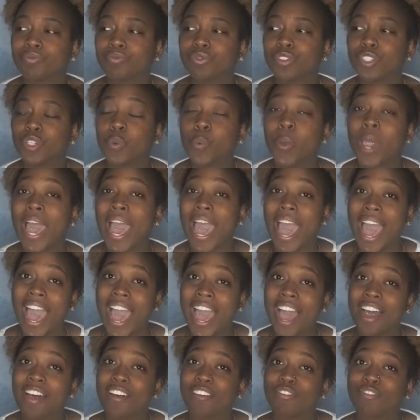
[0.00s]
you
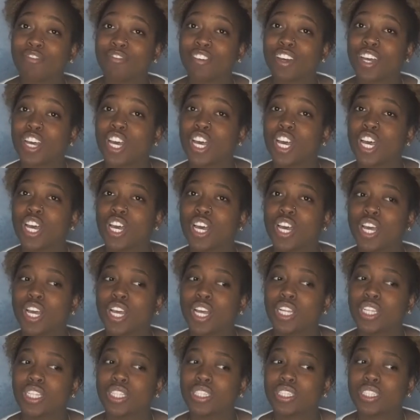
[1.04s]
have
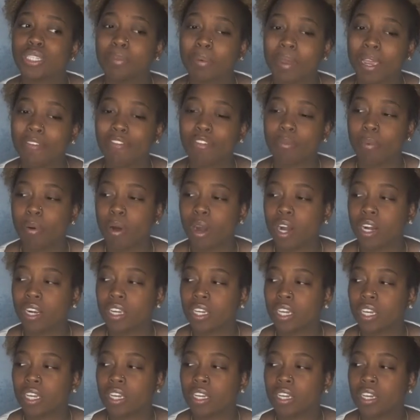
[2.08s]
to pay for
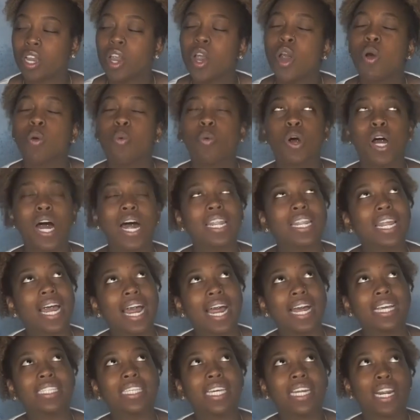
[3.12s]
parking. Well, I
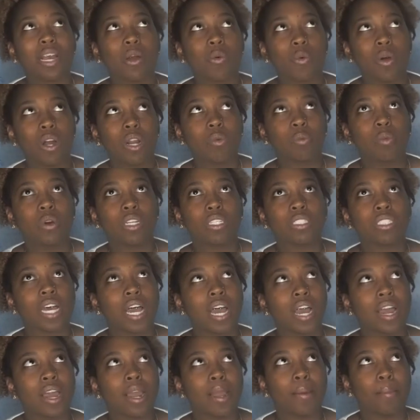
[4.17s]
lied. I said that one one
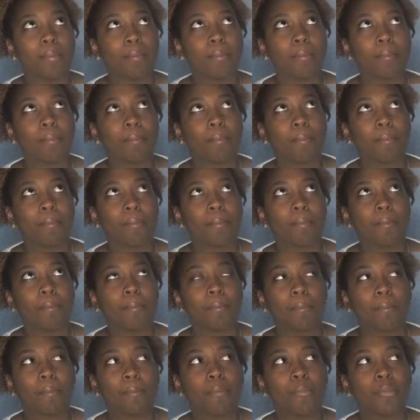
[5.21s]
time,
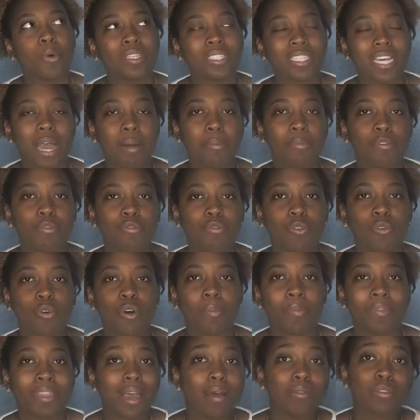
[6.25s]
one time before,
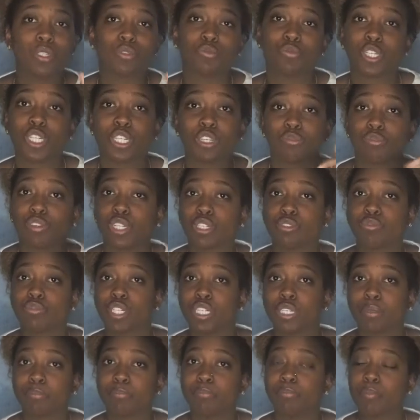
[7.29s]
but that was a really, really,
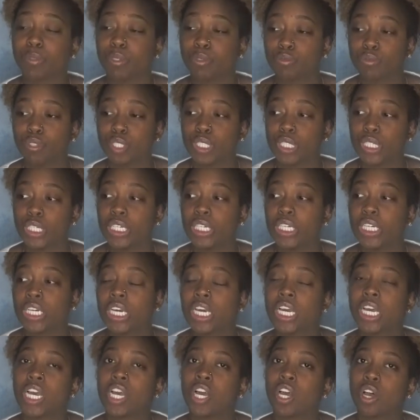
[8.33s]
really bougie
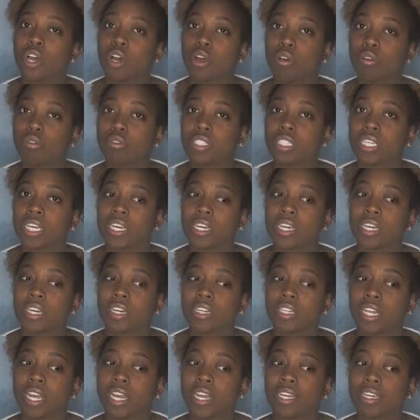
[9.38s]

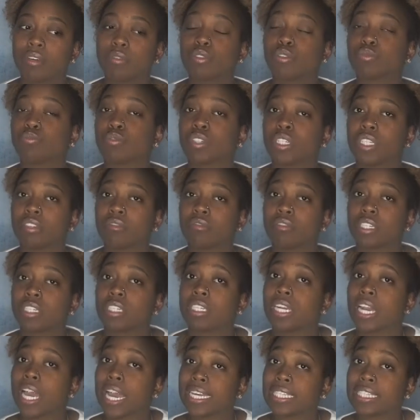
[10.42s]
hotel. Like it was a really, really
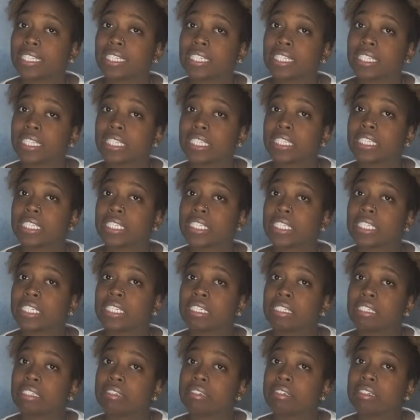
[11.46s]
nice
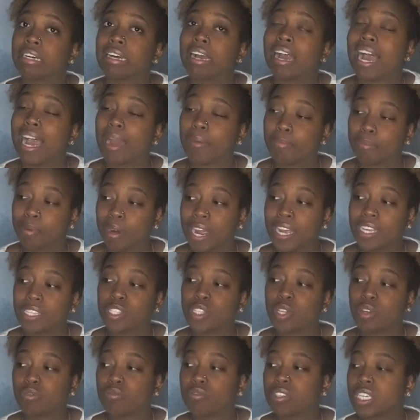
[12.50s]
high priced
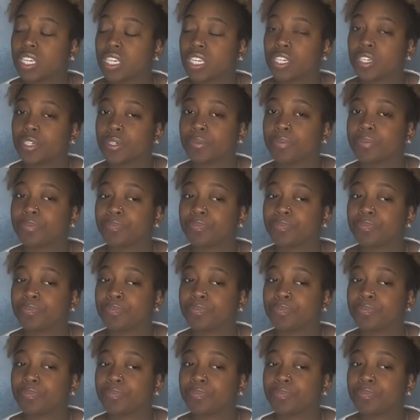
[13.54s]
hotel.